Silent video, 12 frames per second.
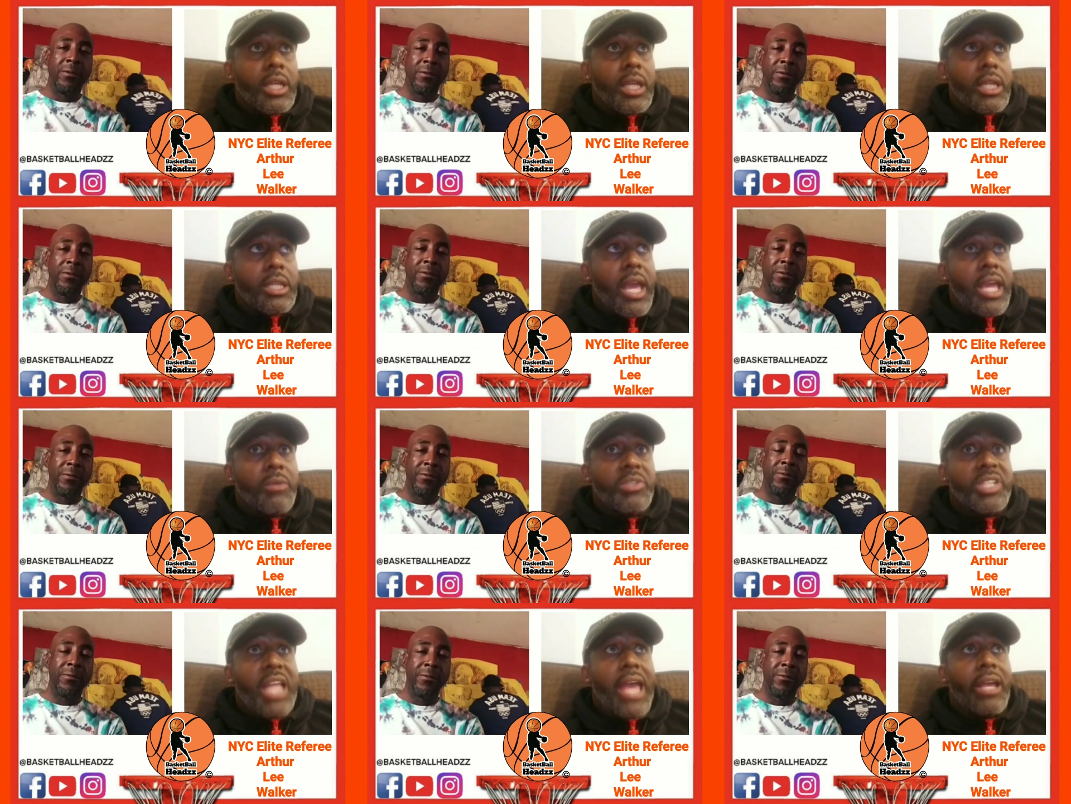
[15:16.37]
Speaker 1: Yeah, he
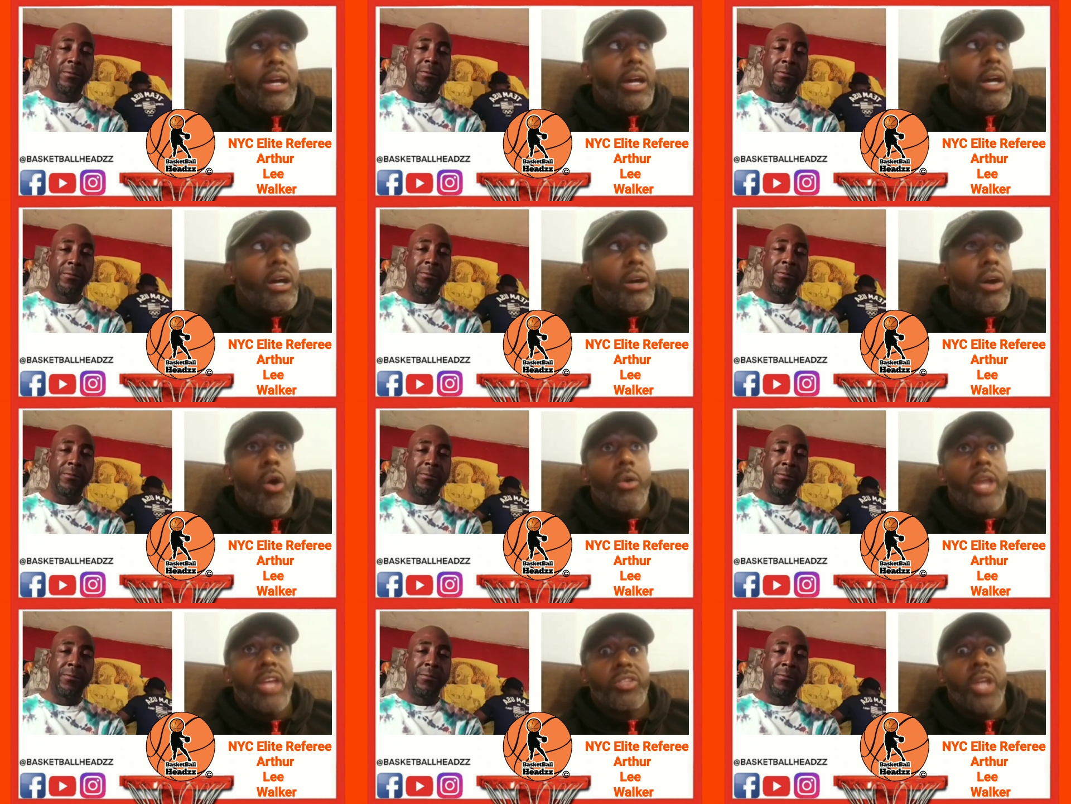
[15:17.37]
was like, uh,
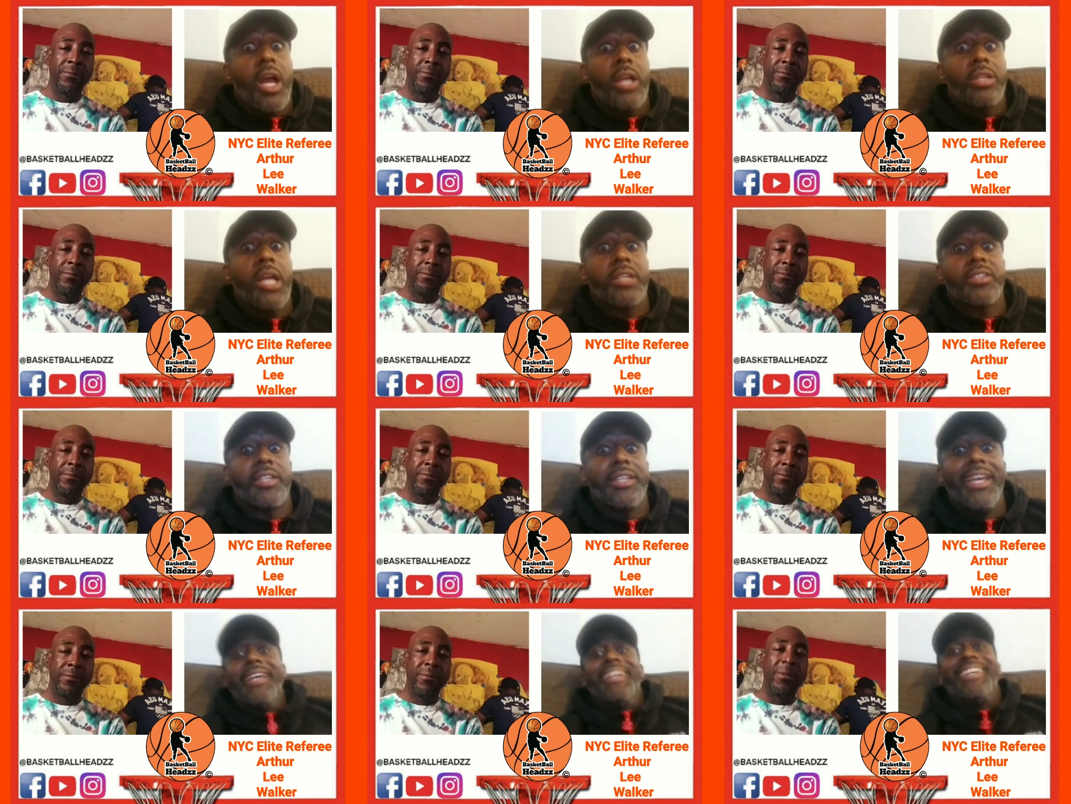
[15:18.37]
oh, that's John Johnson.
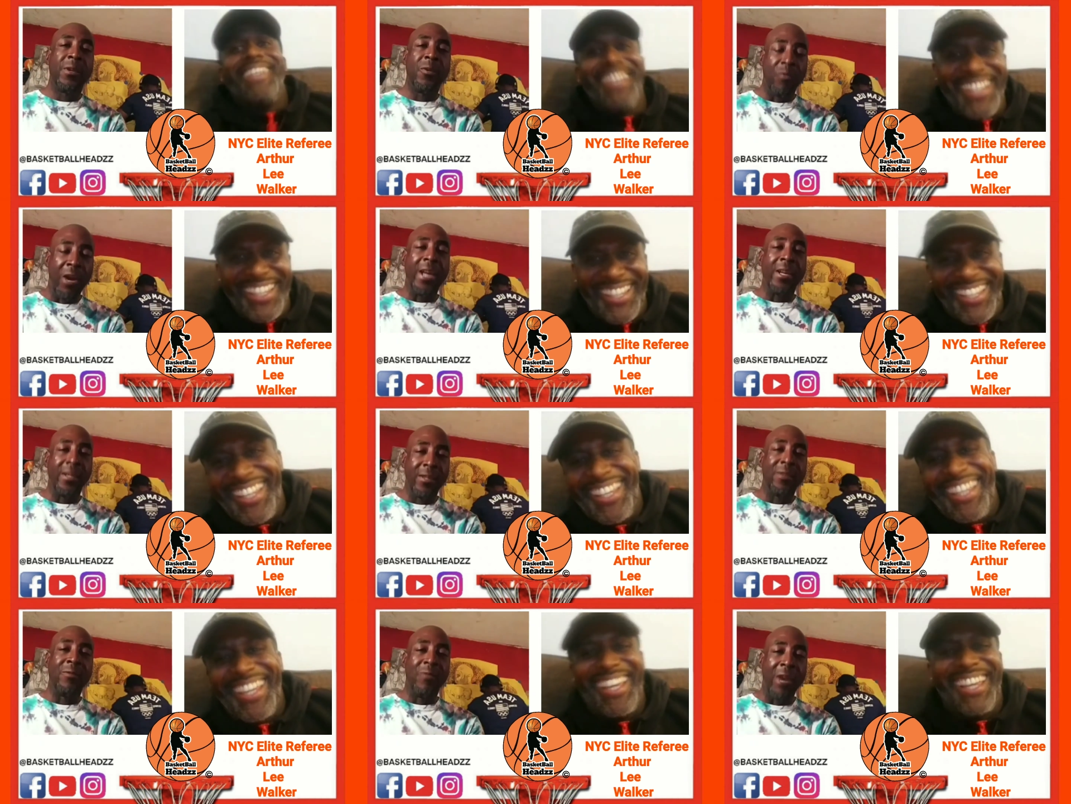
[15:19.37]
Speaker 2: Right,
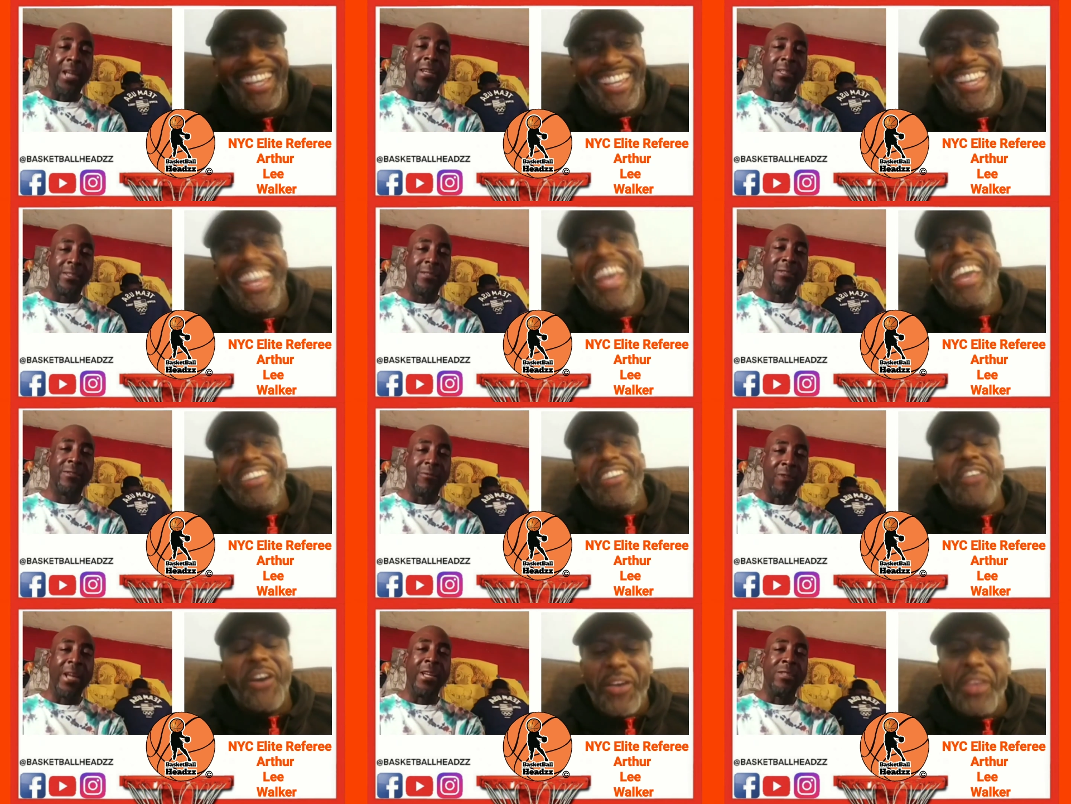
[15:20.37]
right, right. You
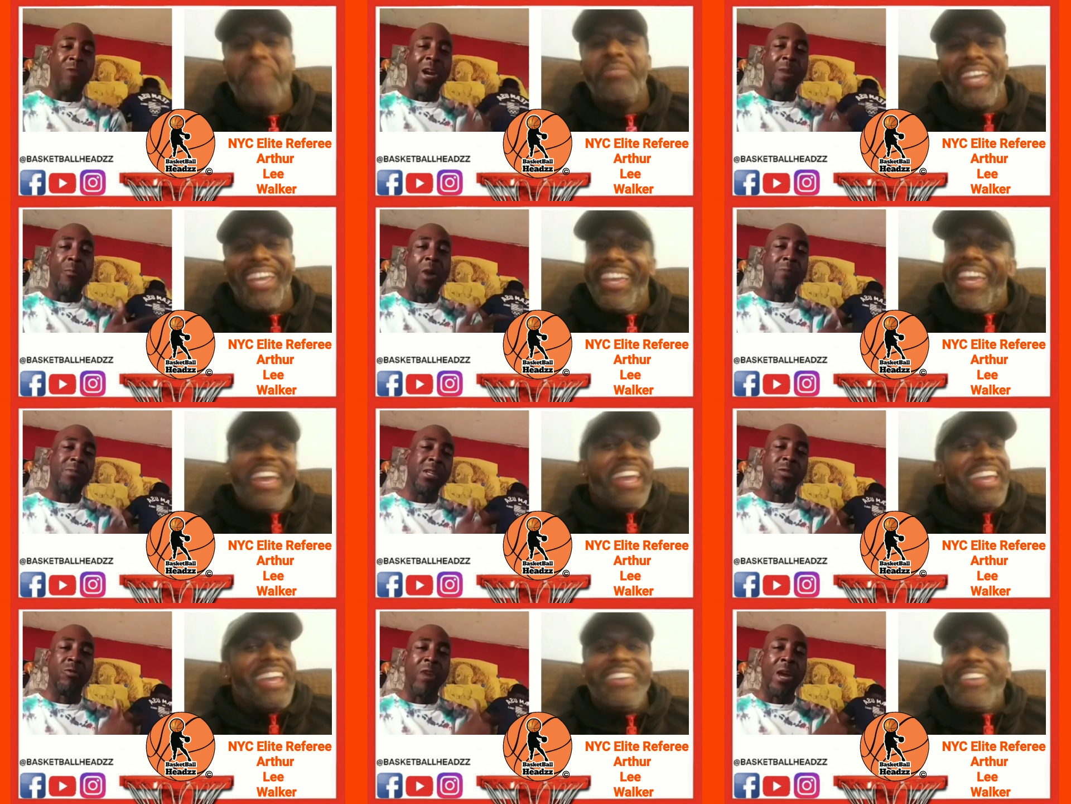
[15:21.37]
know, his, grandma,
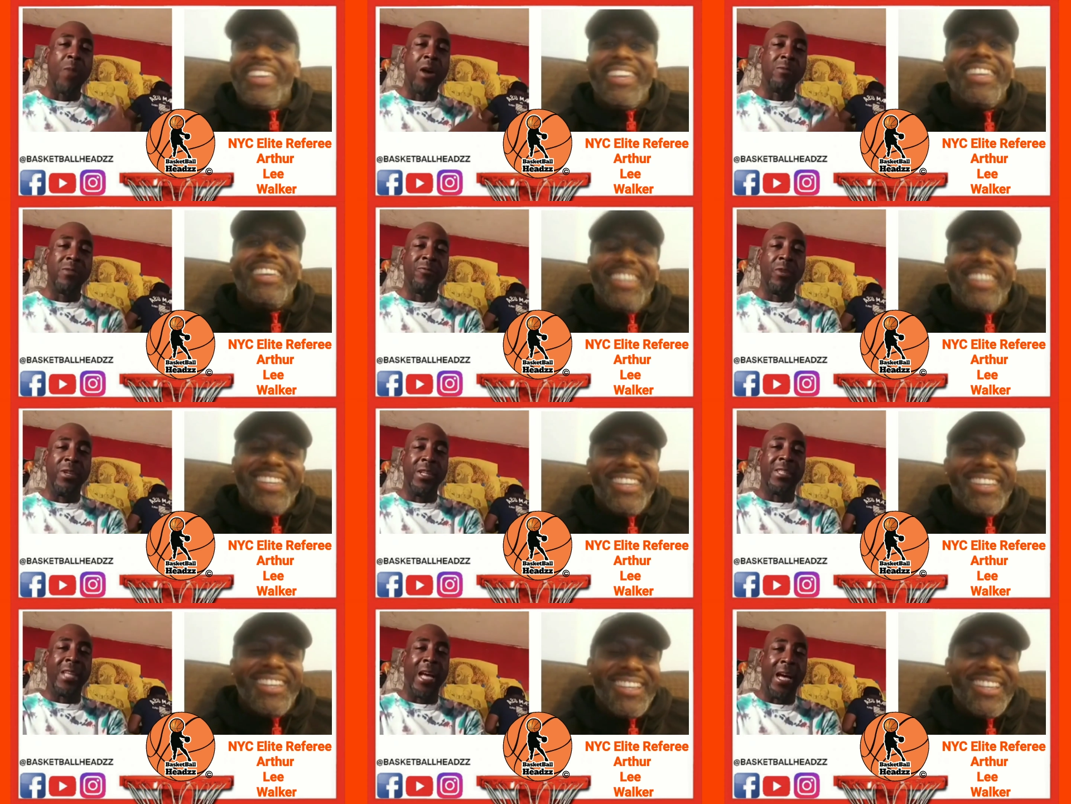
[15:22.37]
his grandma lived on
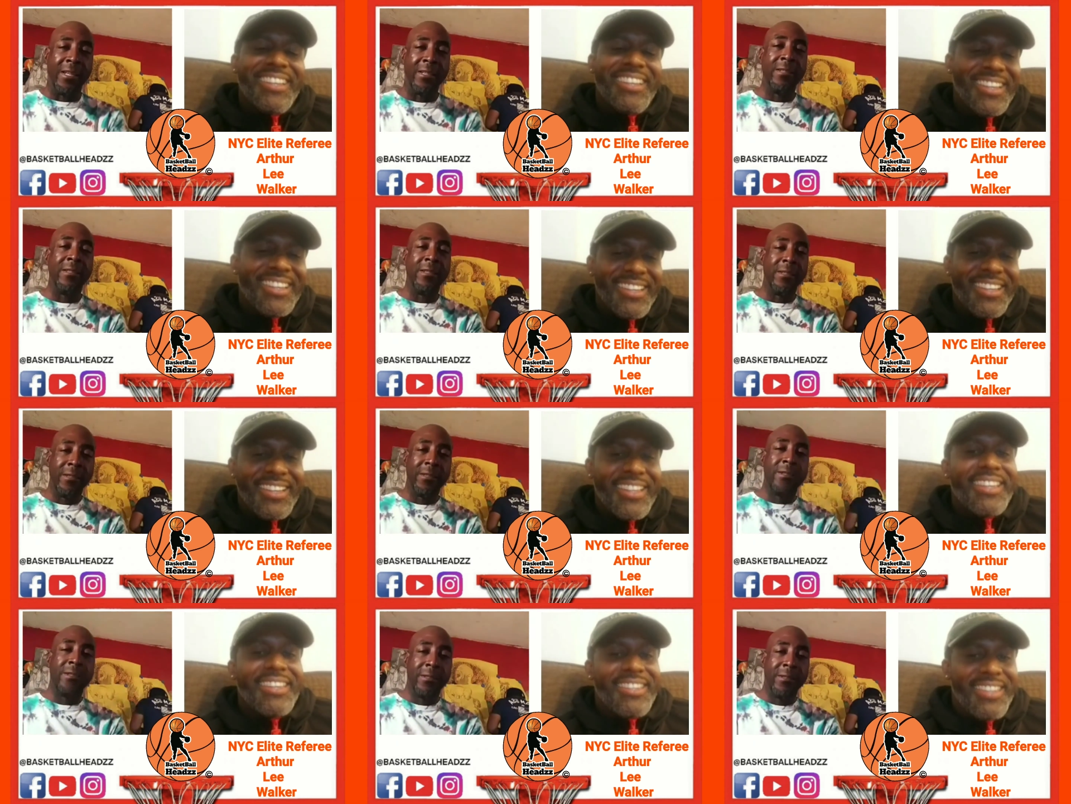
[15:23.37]
this side.
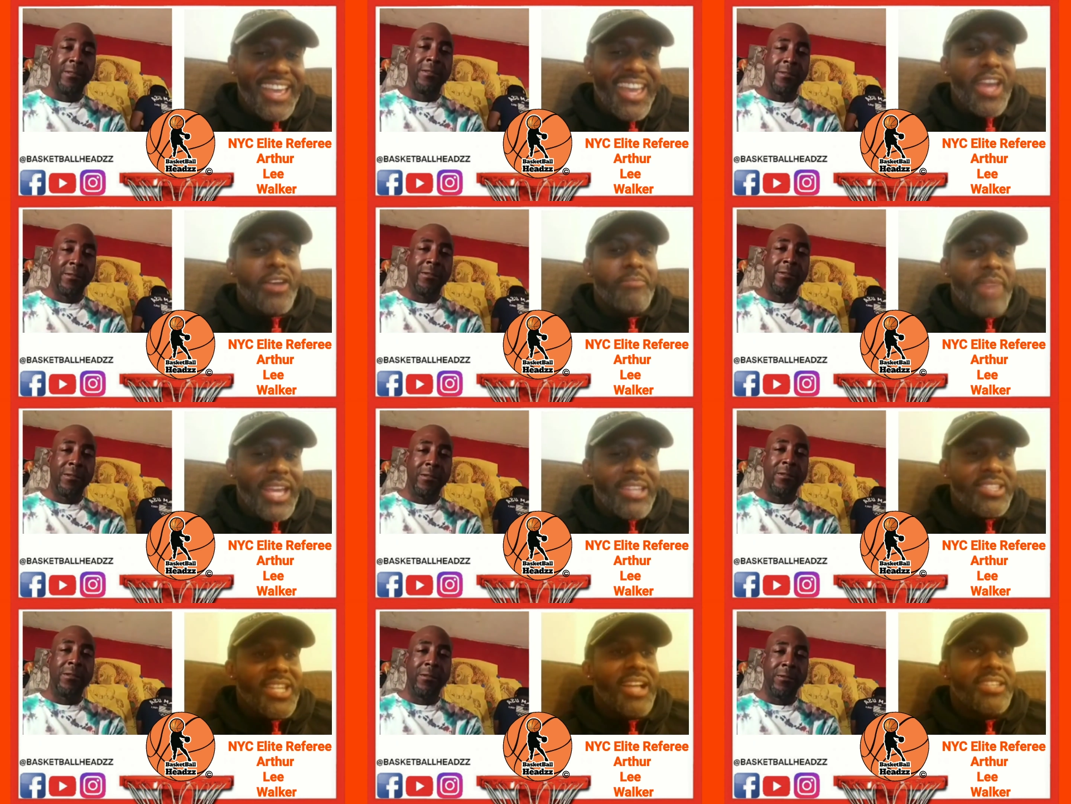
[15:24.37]
Speaker 1: Yeah, man, John